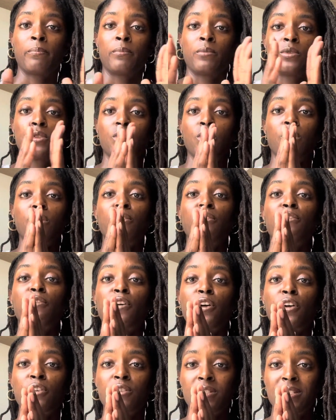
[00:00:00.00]
So the
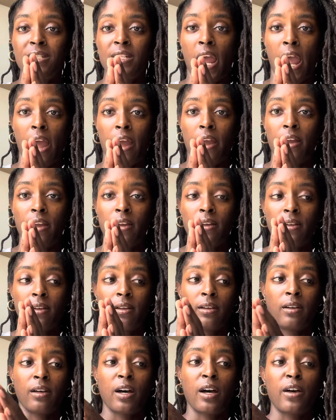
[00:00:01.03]
first day
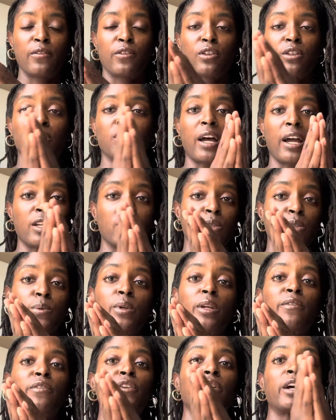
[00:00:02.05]
of your last, so
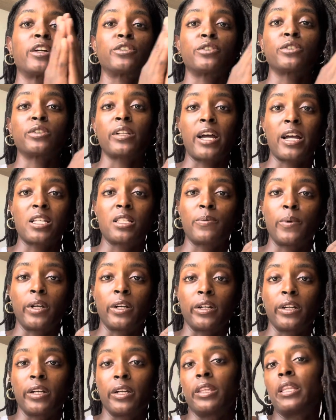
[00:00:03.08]
whenever you had your last
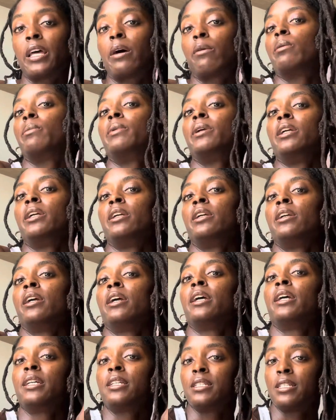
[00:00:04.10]
period, that would be
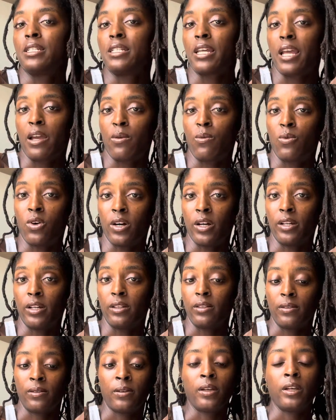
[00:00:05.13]
day one.
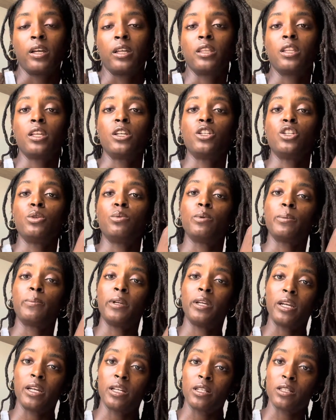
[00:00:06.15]
Then you
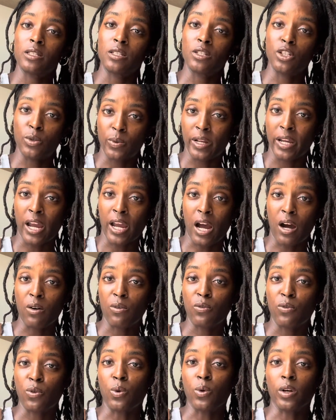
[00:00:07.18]
would
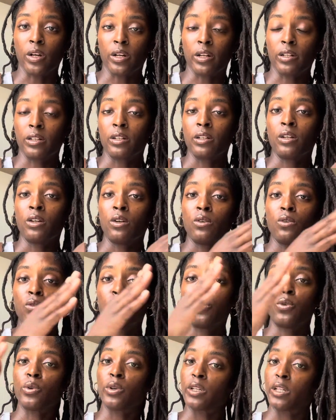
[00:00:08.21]
count forward
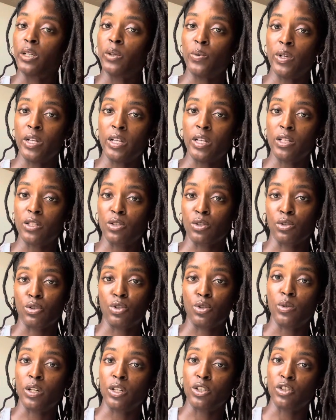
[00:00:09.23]
40 weeks or
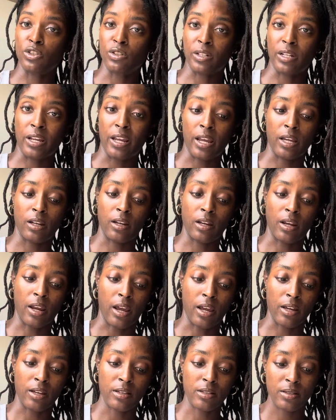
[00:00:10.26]
280
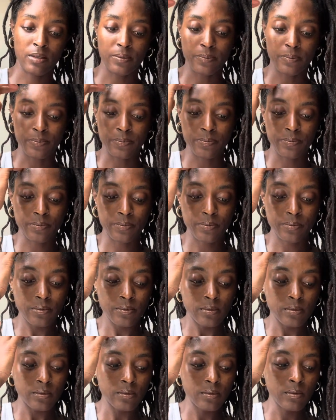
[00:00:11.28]
days.
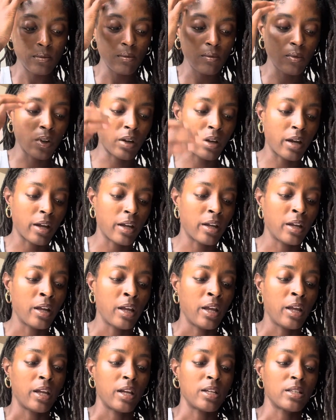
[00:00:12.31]
Okay.
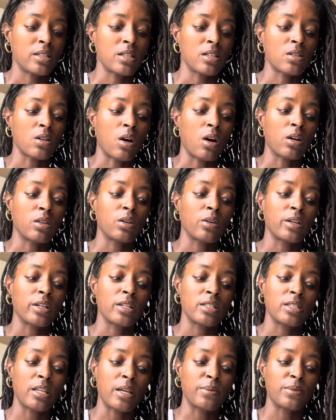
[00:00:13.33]
It says, although
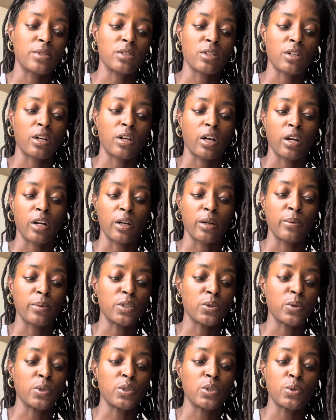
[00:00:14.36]
conceptions occur
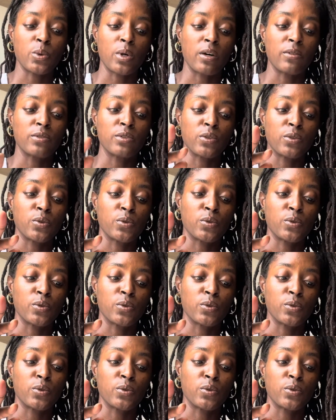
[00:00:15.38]
between 12 to